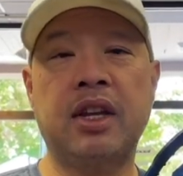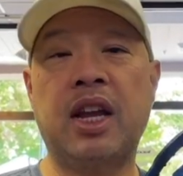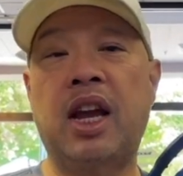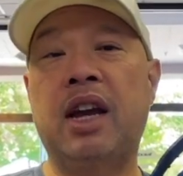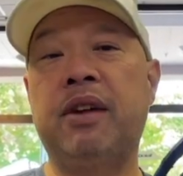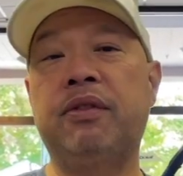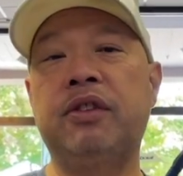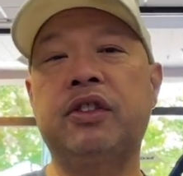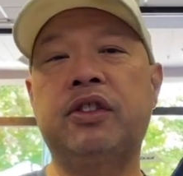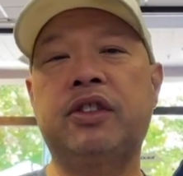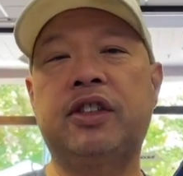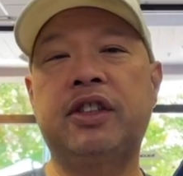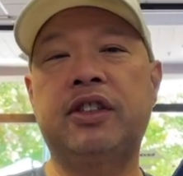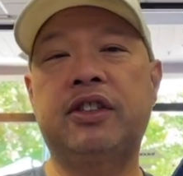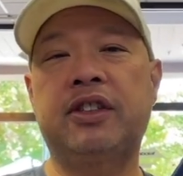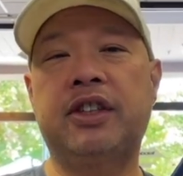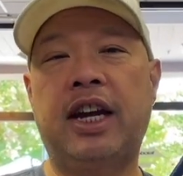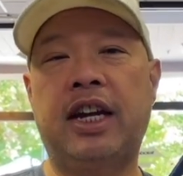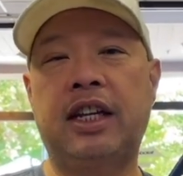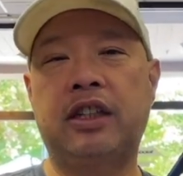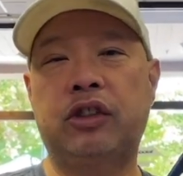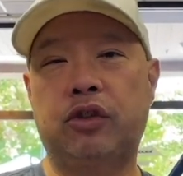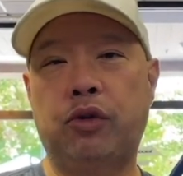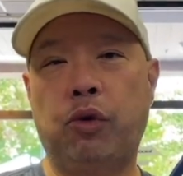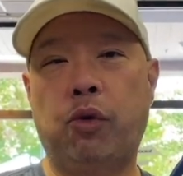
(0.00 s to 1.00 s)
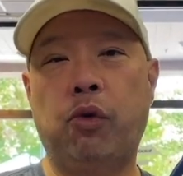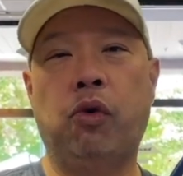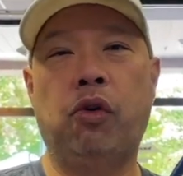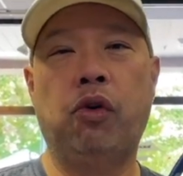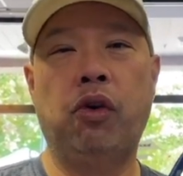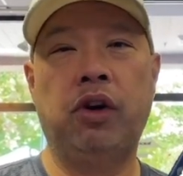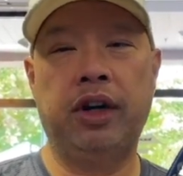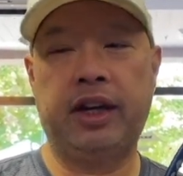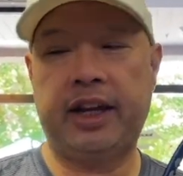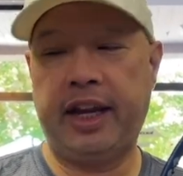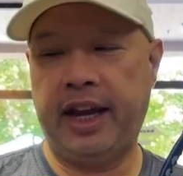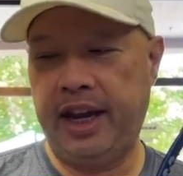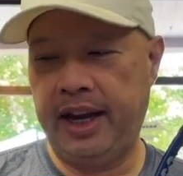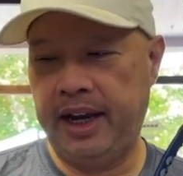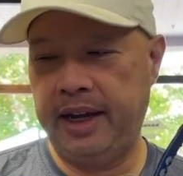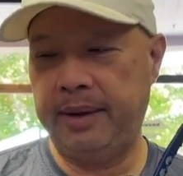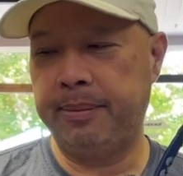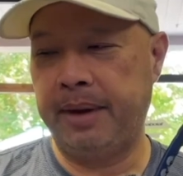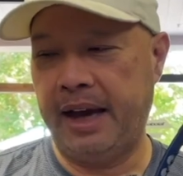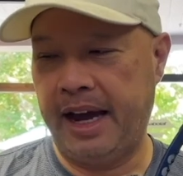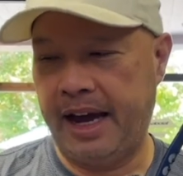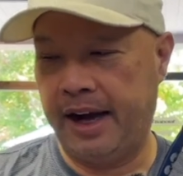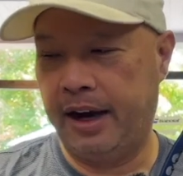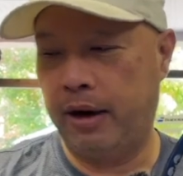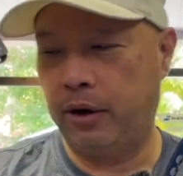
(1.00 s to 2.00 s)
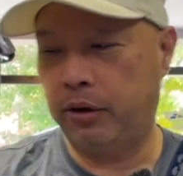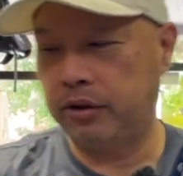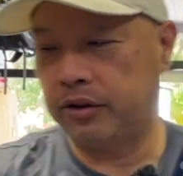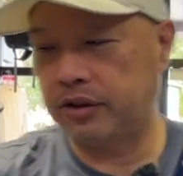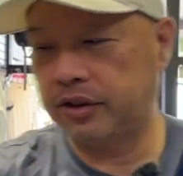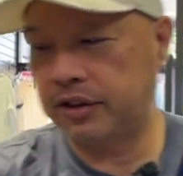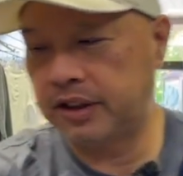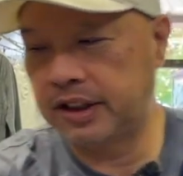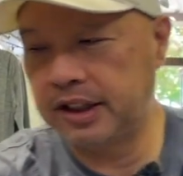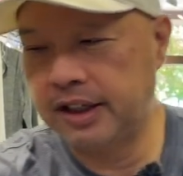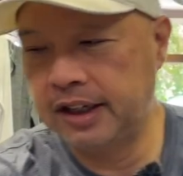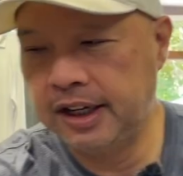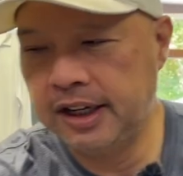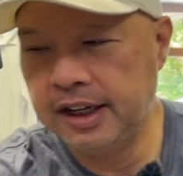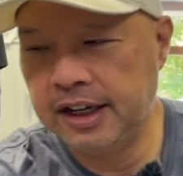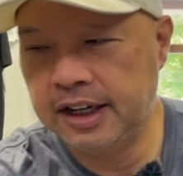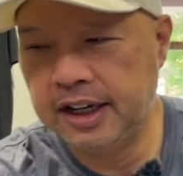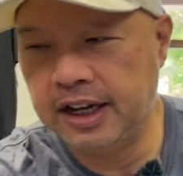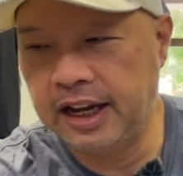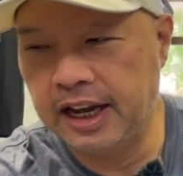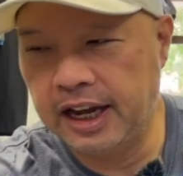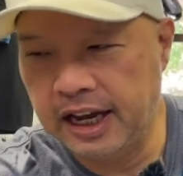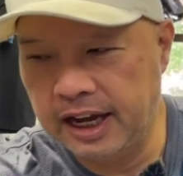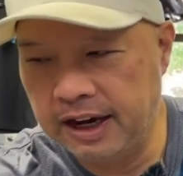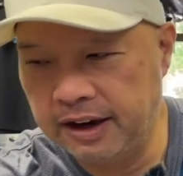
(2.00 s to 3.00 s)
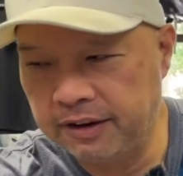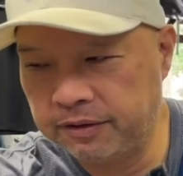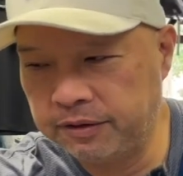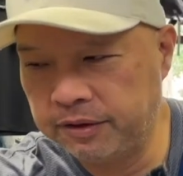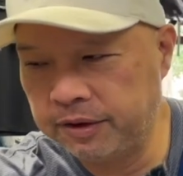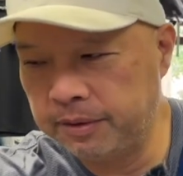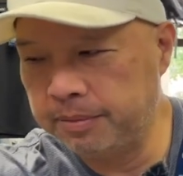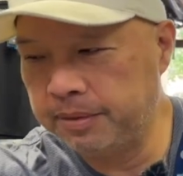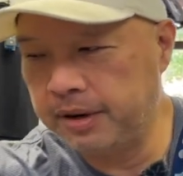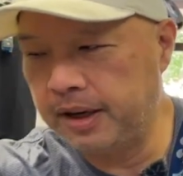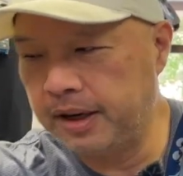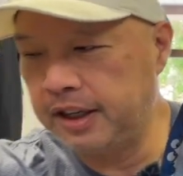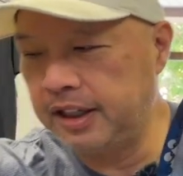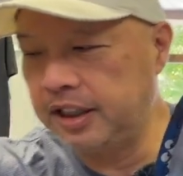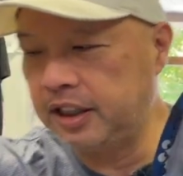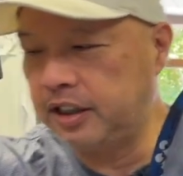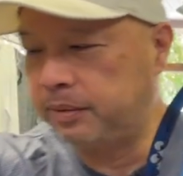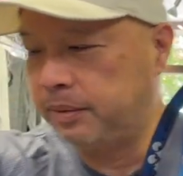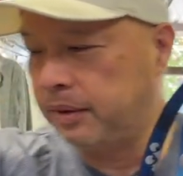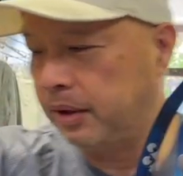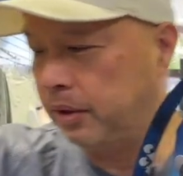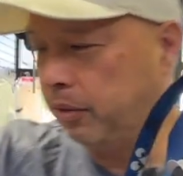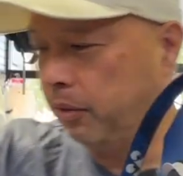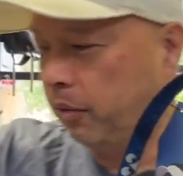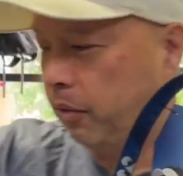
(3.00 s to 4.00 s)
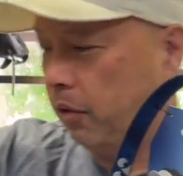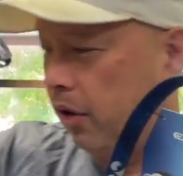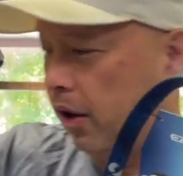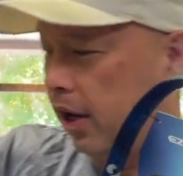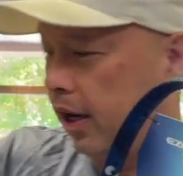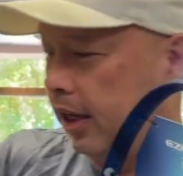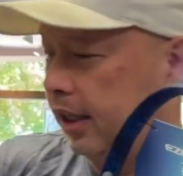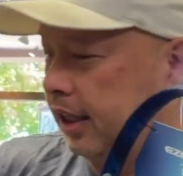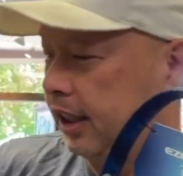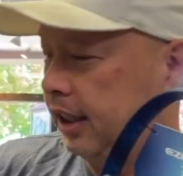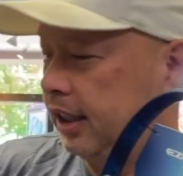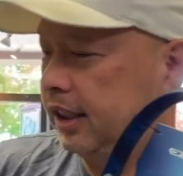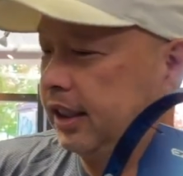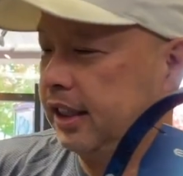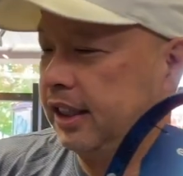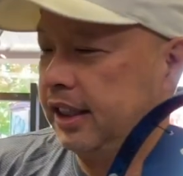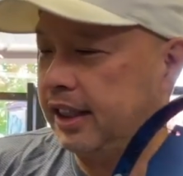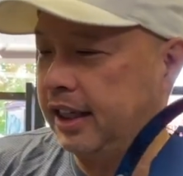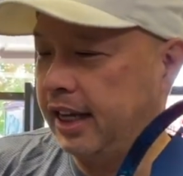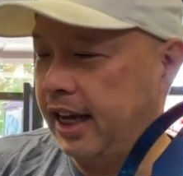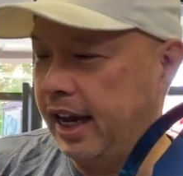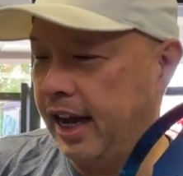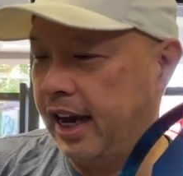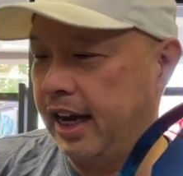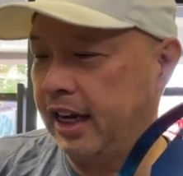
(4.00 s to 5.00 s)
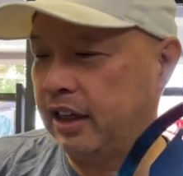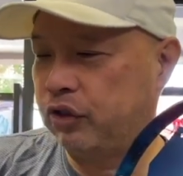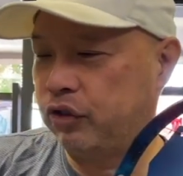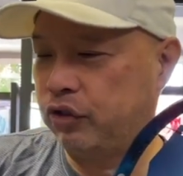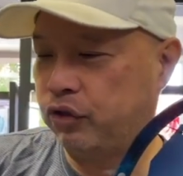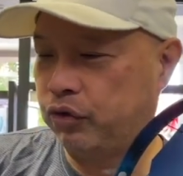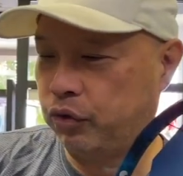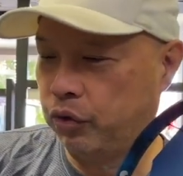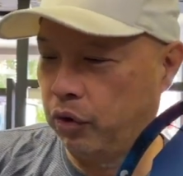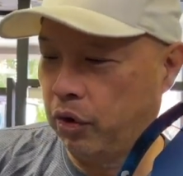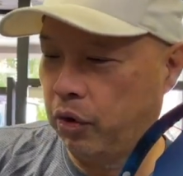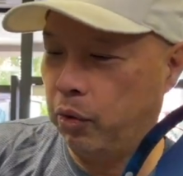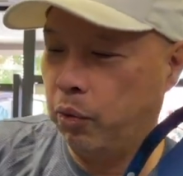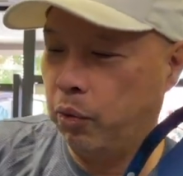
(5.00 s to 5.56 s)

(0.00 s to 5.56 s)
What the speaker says: Ever since that tour came out, everybody's been wanting the extra